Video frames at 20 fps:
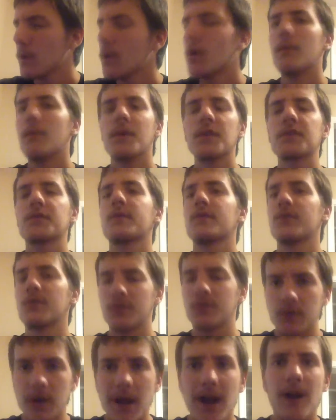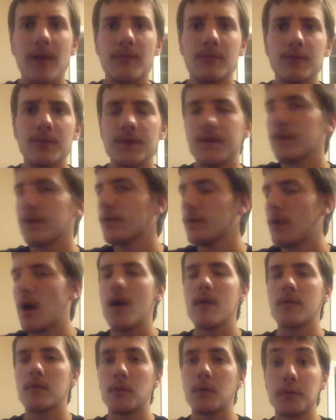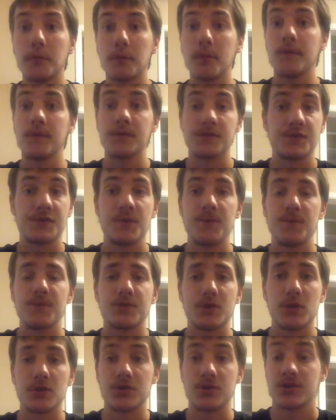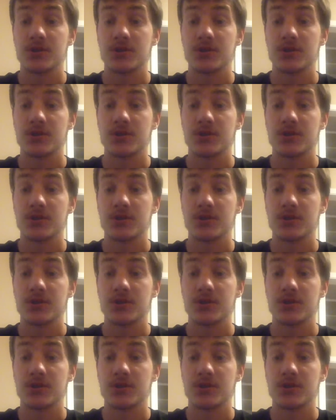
This was the album review. I'm going to review Supercharger